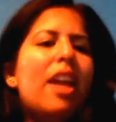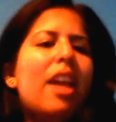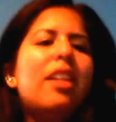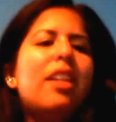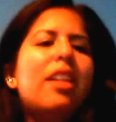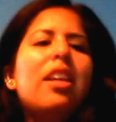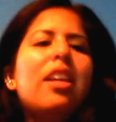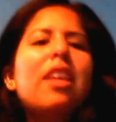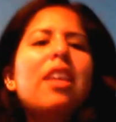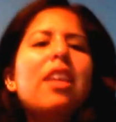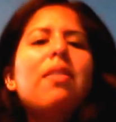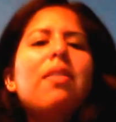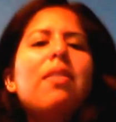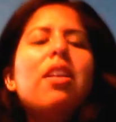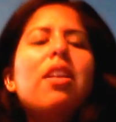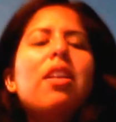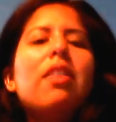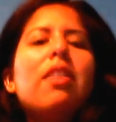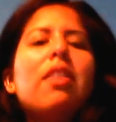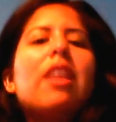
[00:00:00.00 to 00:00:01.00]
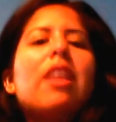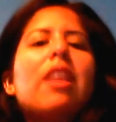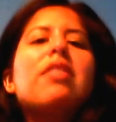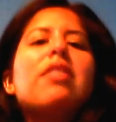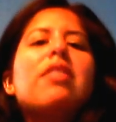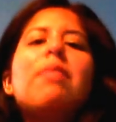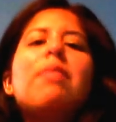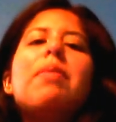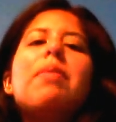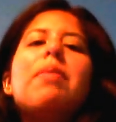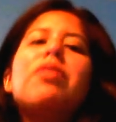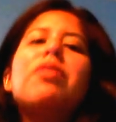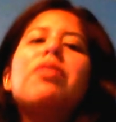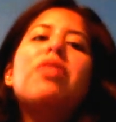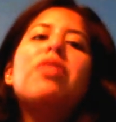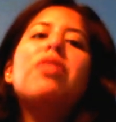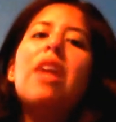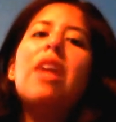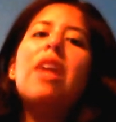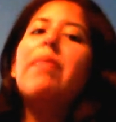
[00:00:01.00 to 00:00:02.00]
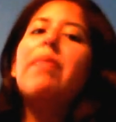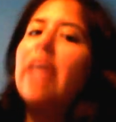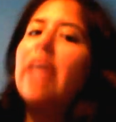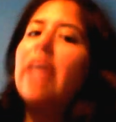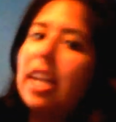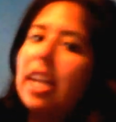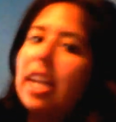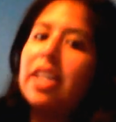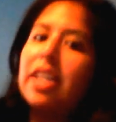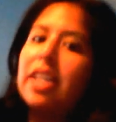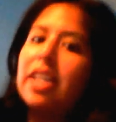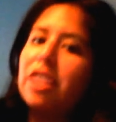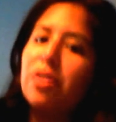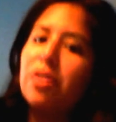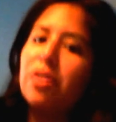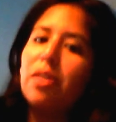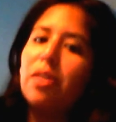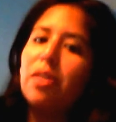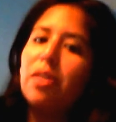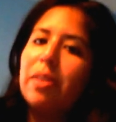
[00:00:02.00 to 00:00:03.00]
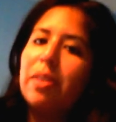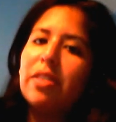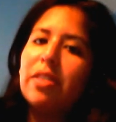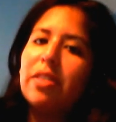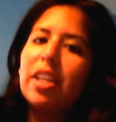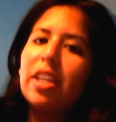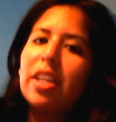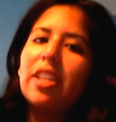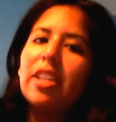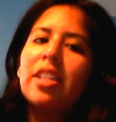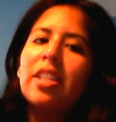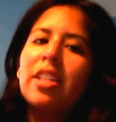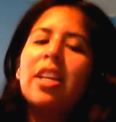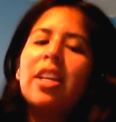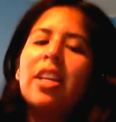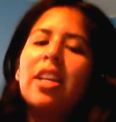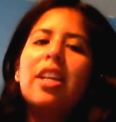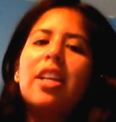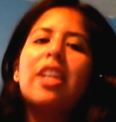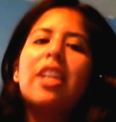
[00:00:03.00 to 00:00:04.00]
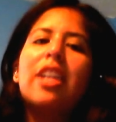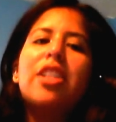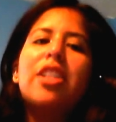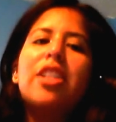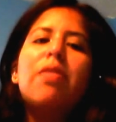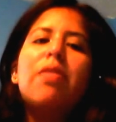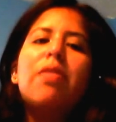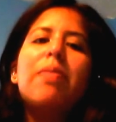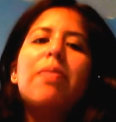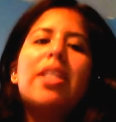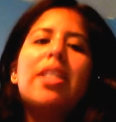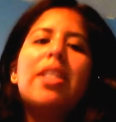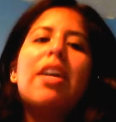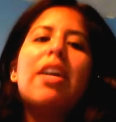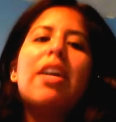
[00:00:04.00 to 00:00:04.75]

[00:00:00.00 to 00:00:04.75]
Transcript: And even, like, some people should not be getting industrial piercings. Like, she would be